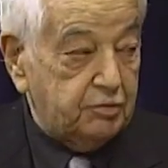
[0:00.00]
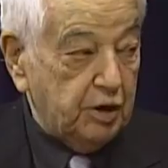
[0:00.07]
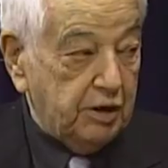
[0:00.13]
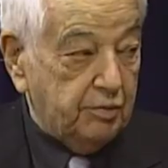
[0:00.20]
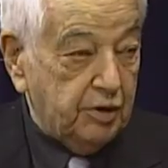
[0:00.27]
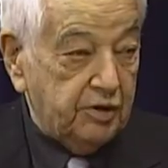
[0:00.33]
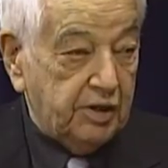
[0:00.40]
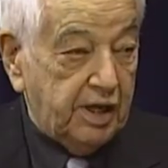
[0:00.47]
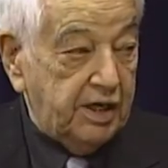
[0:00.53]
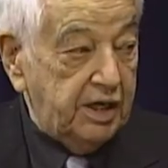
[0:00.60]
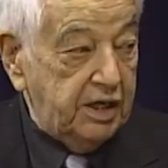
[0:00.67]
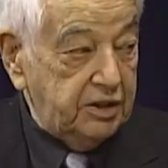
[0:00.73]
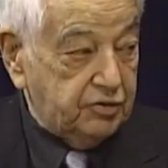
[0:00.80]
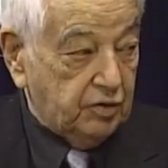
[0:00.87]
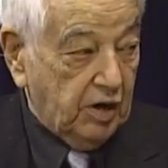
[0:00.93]
people that
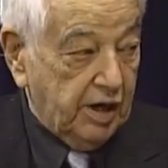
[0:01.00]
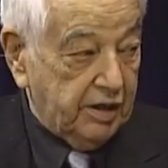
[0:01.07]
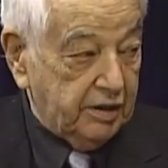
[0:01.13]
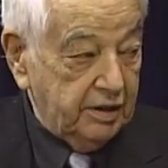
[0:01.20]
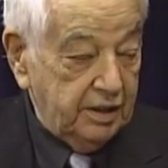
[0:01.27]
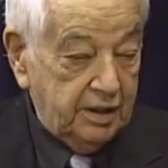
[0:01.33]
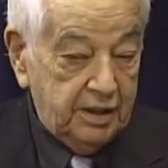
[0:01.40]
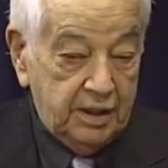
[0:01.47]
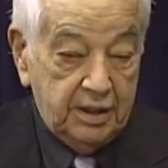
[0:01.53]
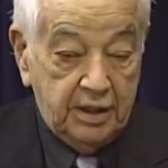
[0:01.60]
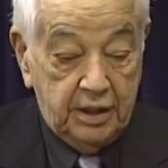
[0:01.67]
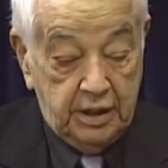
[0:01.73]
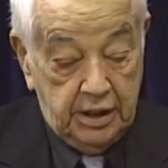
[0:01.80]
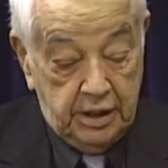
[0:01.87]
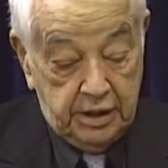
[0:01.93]
he is right.
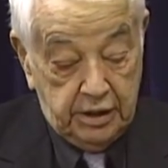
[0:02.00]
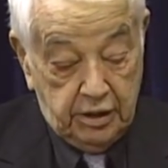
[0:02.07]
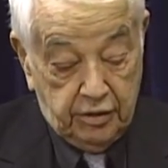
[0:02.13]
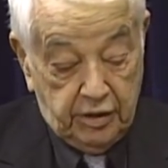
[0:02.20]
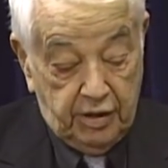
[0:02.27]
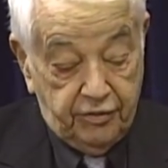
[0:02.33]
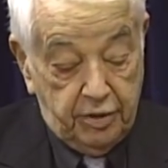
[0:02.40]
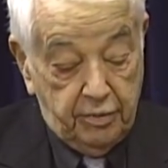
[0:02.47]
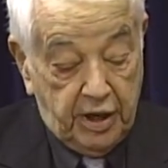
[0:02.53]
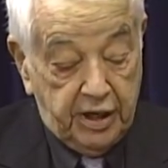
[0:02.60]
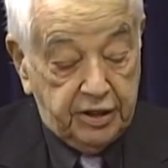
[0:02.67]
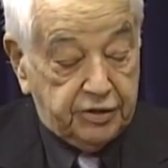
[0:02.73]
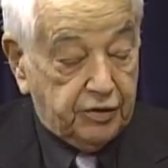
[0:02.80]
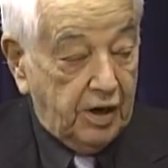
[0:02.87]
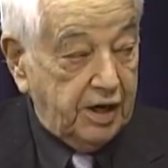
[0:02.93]
You know,
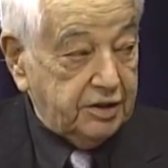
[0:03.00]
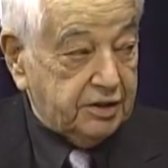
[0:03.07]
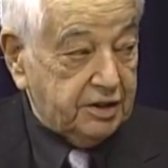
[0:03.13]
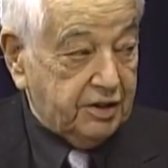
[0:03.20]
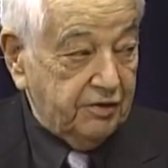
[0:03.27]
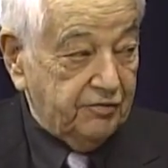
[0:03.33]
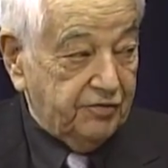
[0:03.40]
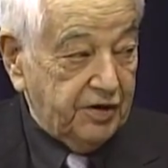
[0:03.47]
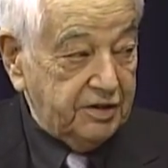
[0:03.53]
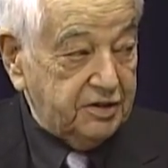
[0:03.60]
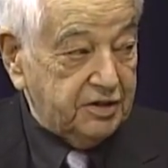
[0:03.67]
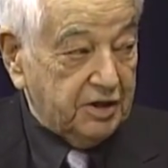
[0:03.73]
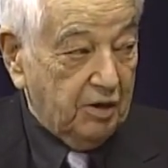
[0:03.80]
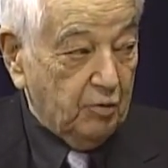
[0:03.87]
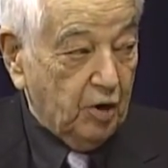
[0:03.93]
everybody tries to
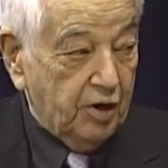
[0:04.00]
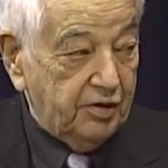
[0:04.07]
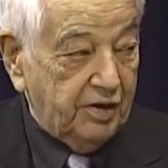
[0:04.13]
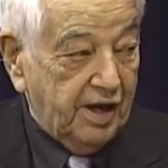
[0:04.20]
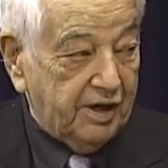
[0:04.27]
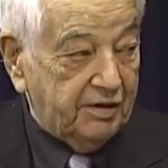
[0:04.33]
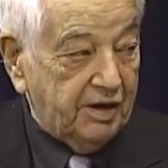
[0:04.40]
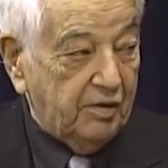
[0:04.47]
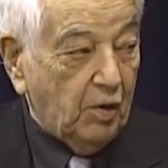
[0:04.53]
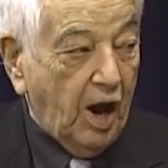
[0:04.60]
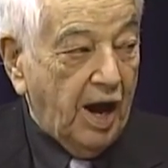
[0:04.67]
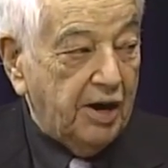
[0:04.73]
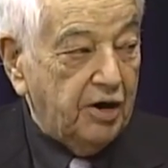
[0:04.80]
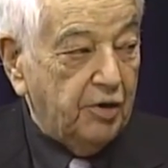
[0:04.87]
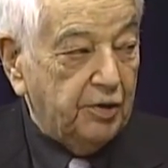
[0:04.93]
convince someone that
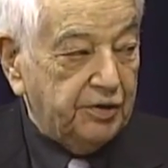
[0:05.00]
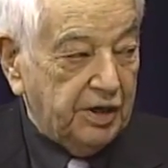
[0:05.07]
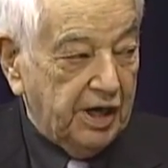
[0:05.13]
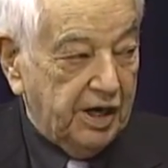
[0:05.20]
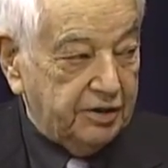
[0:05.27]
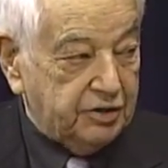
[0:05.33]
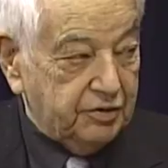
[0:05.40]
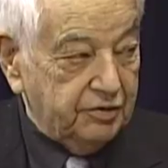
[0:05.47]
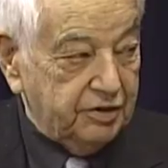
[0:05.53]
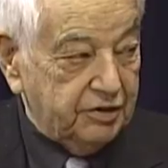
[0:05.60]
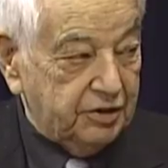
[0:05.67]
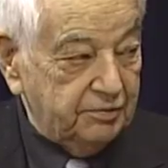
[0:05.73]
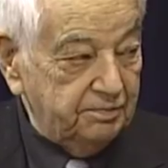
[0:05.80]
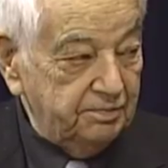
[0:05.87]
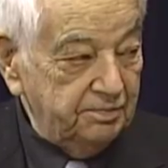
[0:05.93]
I know what the answer
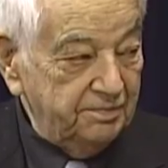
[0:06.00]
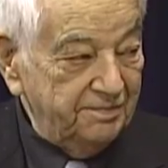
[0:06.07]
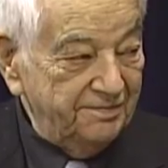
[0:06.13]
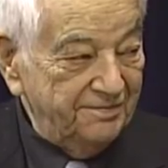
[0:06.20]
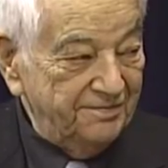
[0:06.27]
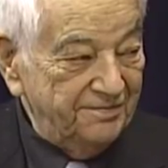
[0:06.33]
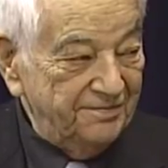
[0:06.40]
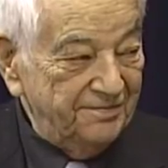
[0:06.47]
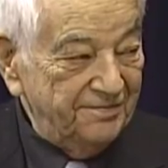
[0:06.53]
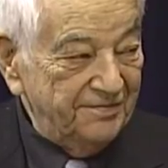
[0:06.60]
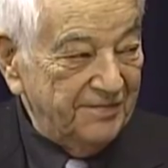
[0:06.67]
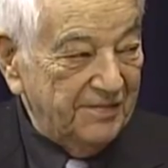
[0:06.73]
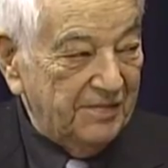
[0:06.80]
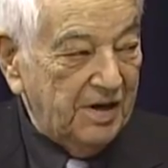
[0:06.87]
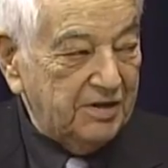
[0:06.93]
is.
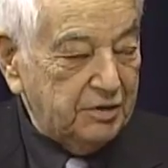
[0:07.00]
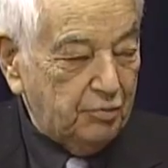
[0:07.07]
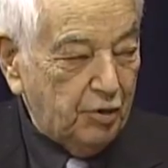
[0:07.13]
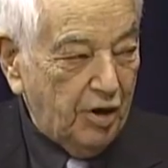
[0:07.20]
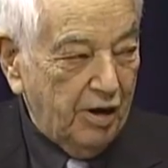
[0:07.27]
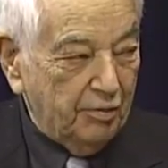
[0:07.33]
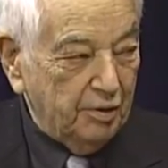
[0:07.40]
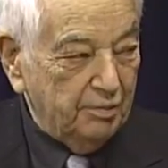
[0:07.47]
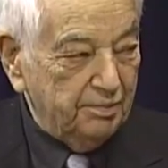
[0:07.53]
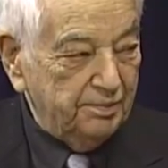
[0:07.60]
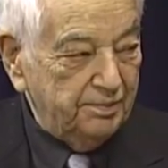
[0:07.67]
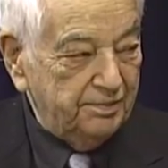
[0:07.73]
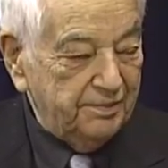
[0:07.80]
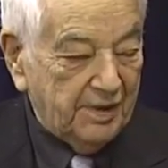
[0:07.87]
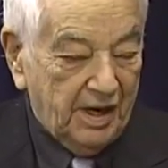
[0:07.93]
There's a problem.
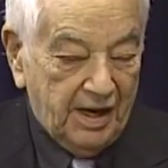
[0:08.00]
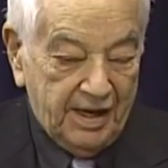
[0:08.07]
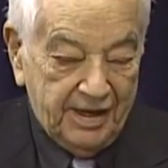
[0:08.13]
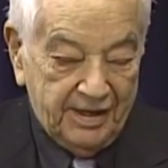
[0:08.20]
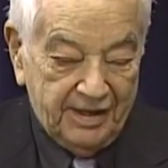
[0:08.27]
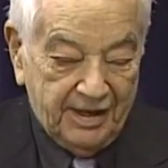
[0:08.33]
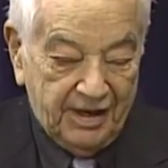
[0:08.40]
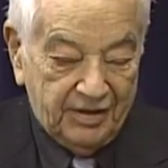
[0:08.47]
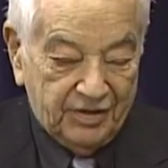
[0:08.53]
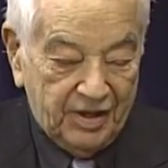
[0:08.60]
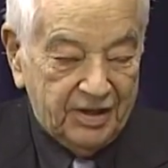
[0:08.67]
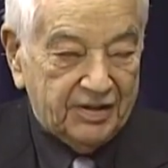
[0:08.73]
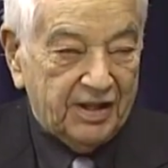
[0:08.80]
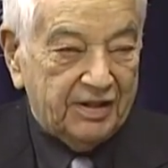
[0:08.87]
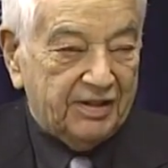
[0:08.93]
I, I
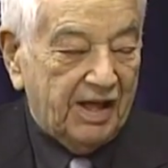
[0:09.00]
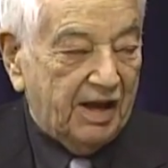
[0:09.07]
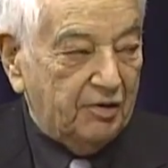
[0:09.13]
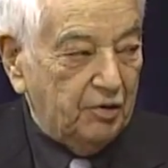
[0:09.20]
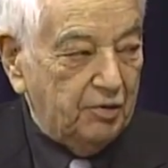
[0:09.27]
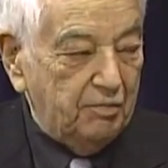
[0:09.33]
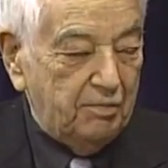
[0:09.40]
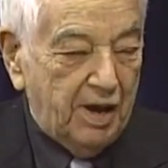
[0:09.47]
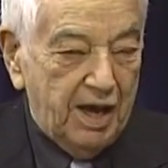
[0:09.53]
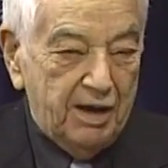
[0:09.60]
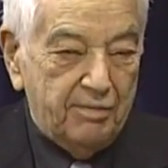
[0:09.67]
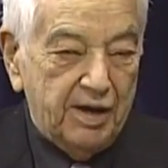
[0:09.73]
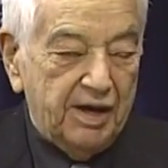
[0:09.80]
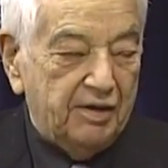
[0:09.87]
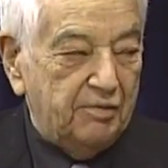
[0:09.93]
think that that
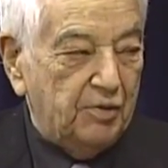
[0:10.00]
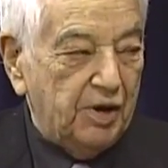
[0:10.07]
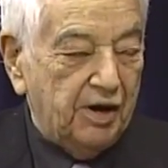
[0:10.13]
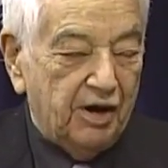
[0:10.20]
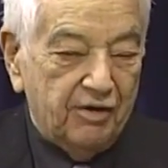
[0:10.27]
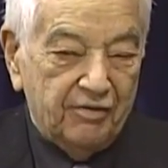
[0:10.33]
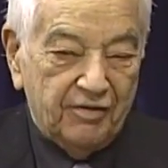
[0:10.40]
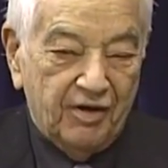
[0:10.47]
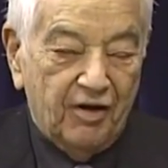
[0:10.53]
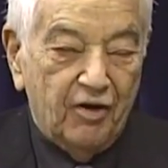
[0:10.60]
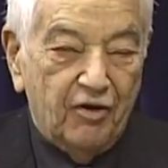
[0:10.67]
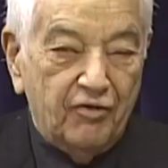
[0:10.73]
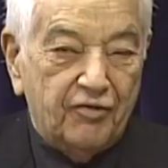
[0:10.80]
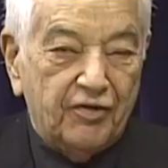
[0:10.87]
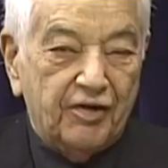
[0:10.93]
maybe we are
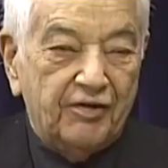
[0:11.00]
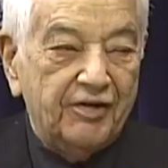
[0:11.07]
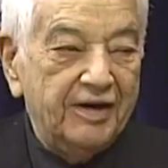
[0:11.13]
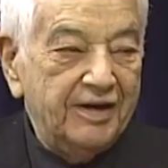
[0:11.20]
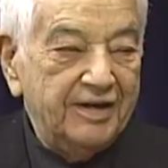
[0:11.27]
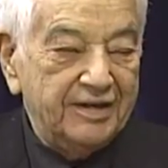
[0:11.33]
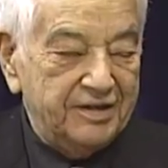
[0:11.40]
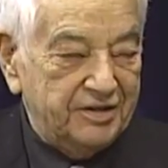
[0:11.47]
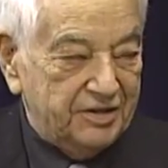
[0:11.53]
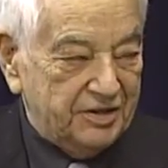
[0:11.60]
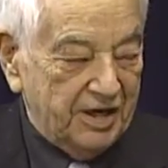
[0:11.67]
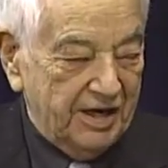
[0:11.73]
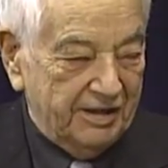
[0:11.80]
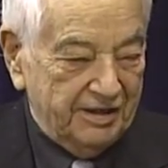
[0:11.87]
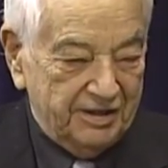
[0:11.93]

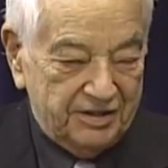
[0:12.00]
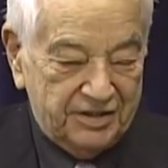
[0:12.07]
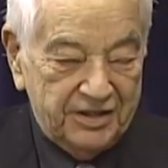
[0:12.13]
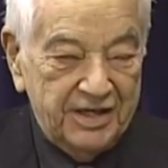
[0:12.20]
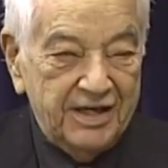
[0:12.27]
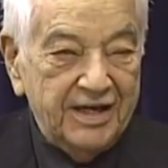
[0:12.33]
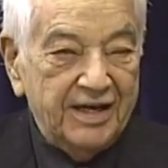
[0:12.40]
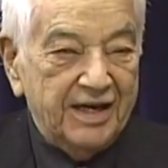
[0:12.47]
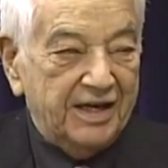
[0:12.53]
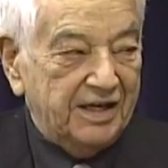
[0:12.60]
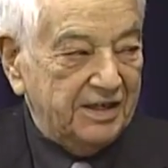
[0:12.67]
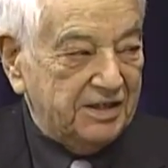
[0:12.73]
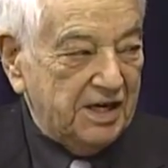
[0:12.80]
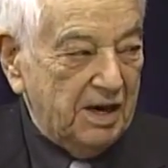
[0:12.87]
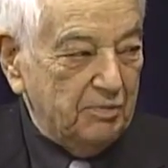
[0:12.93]
overzealous in
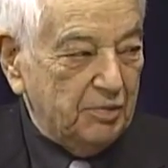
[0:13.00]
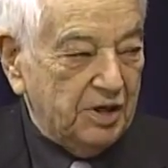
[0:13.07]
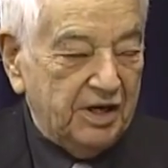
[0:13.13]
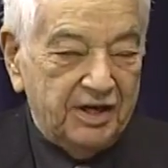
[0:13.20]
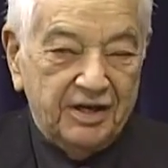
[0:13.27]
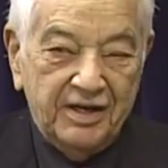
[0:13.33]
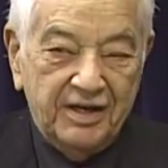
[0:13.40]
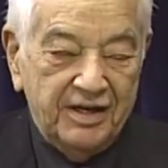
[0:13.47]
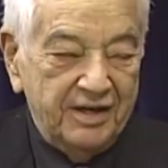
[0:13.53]
attempting